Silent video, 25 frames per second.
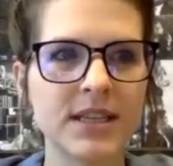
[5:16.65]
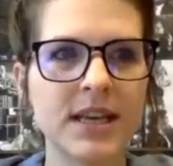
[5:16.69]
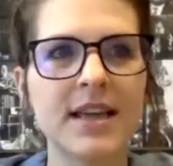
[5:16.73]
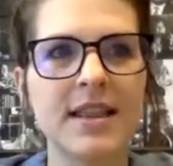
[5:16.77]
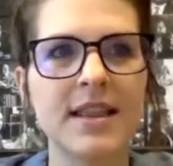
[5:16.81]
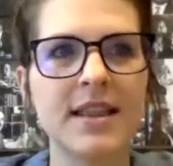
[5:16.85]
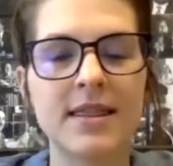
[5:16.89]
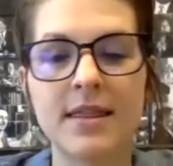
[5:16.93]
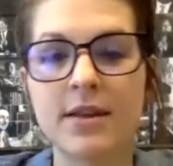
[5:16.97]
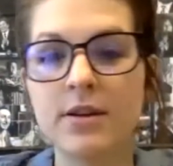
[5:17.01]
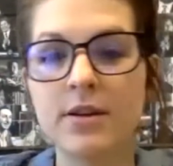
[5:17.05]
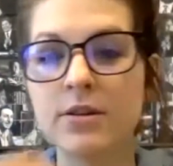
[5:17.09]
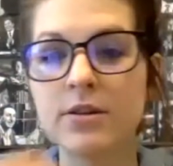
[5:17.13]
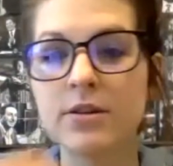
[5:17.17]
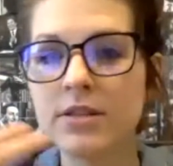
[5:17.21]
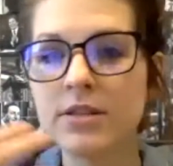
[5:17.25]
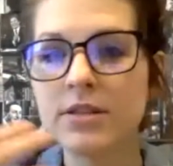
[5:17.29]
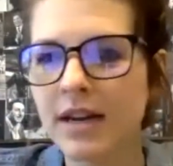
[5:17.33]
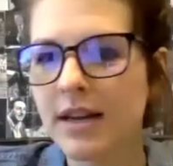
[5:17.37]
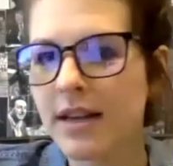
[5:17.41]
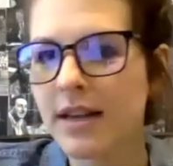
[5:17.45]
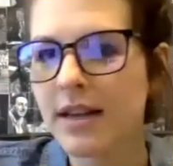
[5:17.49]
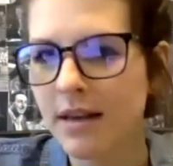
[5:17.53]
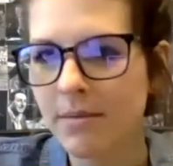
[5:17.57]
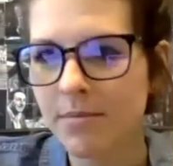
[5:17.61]
and those
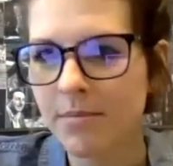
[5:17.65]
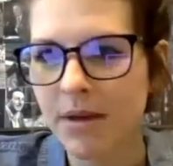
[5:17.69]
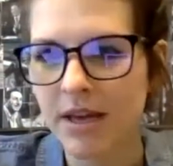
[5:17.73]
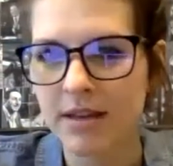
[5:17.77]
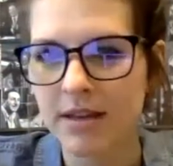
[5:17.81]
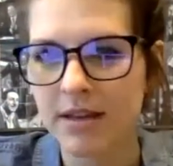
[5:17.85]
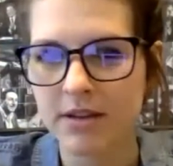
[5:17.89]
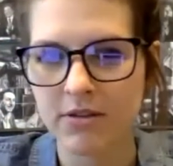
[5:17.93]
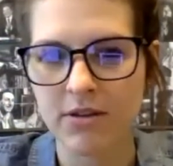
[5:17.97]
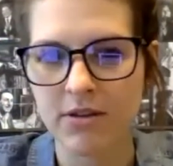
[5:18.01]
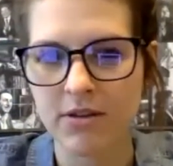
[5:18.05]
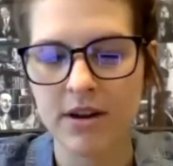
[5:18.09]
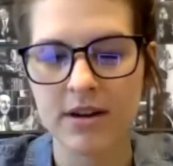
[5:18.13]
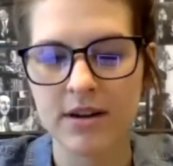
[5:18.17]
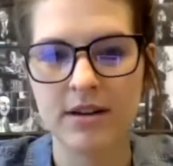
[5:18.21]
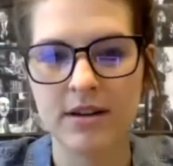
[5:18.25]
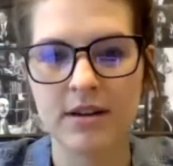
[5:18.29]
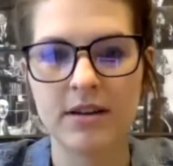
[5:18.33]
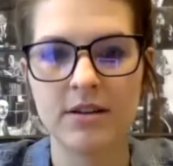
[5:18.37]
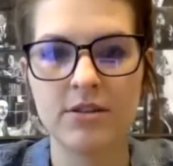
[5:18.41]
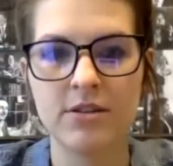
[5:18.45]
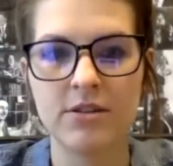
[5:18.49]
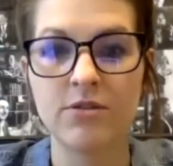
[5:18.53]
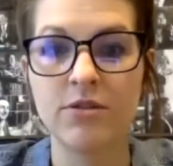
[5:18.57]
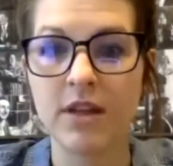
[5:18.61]
kind of get me integrated
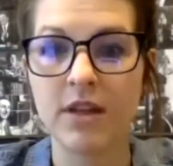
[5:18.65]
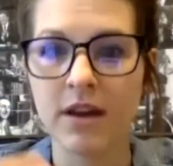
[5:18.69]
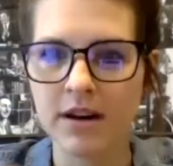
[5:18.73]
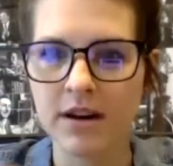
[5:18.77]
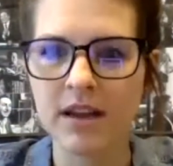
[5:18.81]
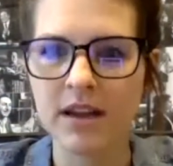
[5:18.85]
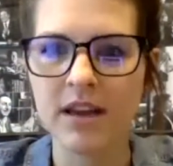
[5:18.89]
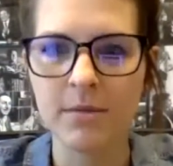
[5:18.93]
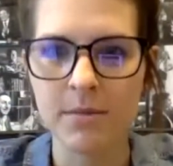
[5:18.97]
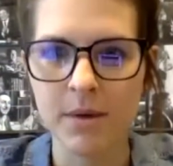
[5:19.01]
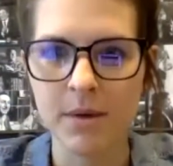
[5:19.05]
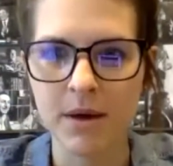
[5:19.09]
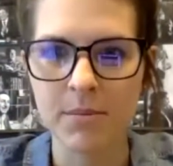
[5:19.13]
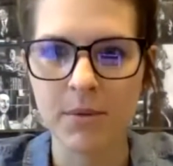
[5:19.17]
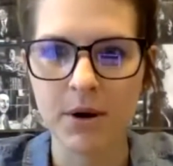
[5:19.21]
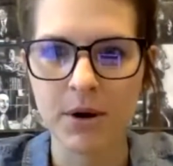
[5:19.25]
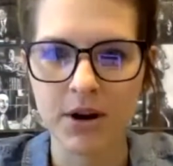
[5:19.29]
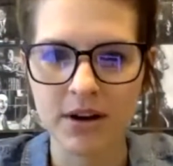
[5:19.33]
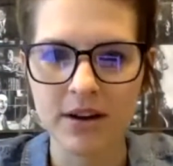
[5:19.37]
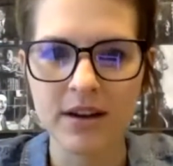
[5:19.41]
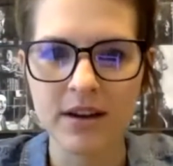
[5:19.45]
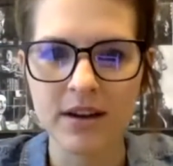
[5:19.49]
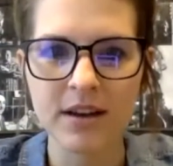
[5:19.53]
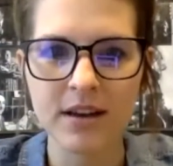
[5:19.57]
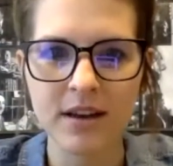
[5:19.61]
into their email
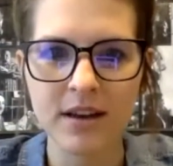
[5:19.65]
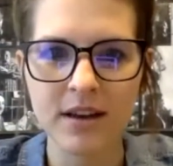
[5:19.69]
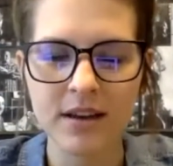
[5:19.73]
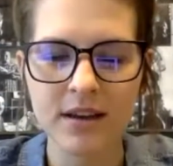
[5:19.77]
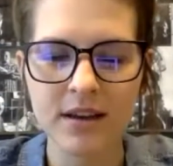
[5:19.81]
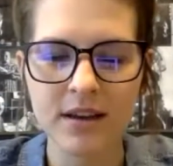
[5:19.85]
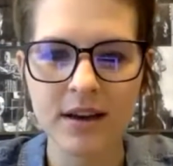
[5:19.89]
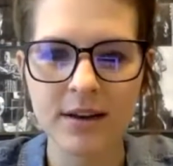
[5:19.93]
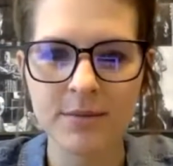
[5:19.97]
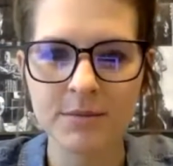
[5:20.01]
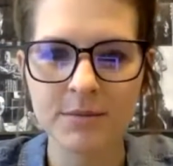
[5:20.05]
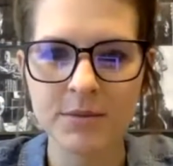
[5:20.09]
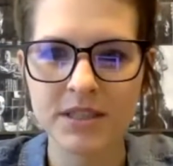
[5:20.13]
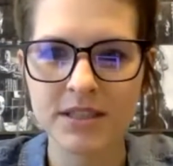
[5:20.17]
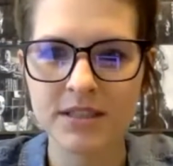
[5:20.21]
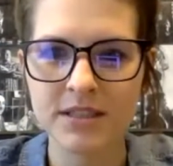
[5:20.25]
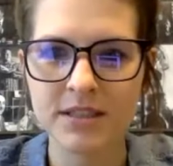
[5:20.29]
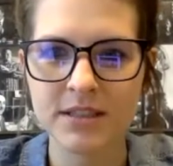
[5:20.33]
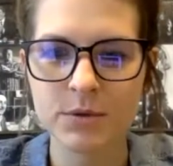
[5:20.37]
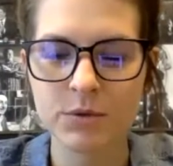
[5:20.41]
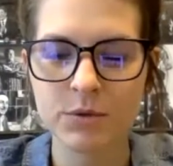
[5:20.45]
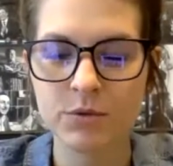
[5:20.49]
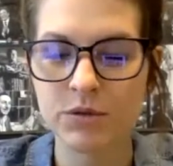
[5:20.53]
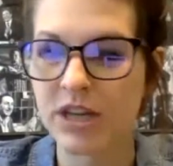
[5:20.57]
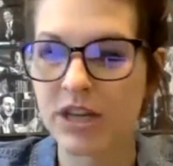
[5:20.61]
marketing um,
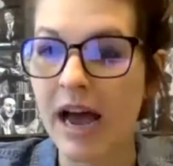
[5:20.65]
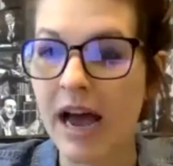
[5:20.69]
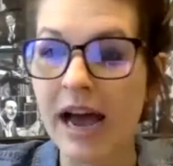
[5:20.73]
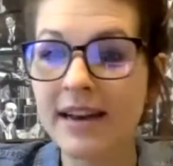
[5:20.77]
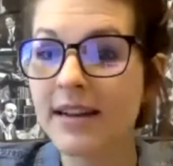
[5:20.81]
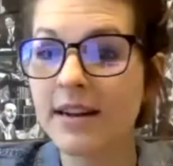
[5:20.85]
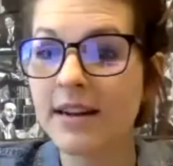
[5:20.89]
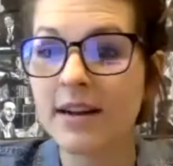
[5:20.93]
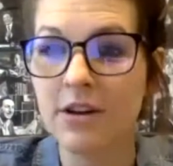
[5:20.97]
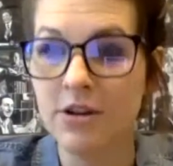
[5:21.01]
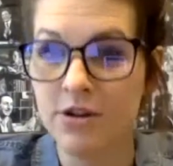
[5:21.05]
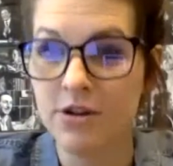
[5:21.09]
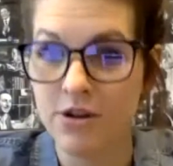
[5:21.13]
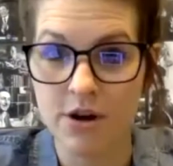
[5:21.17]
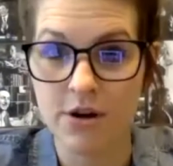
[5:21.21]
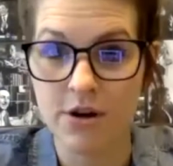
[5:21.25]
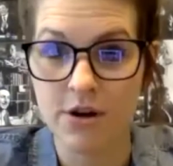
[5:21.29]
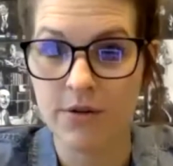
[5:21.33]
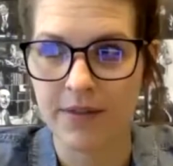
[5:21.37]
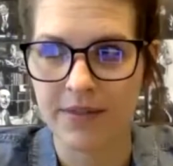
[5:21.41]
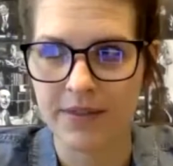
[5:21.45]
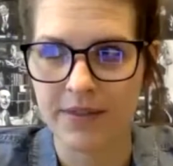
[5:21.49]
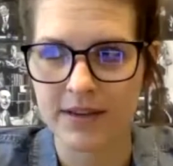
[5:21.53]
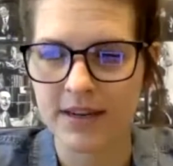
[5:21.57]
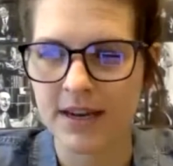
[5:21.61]
systems, which I didn't know
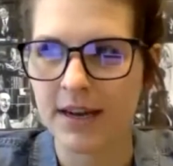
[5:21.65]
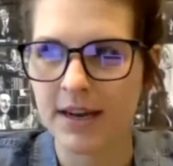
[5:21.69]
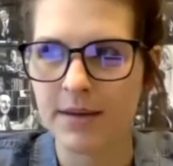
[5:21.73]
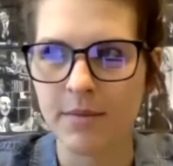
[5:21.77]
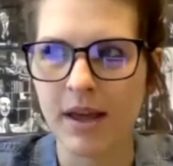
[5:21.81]
at the time.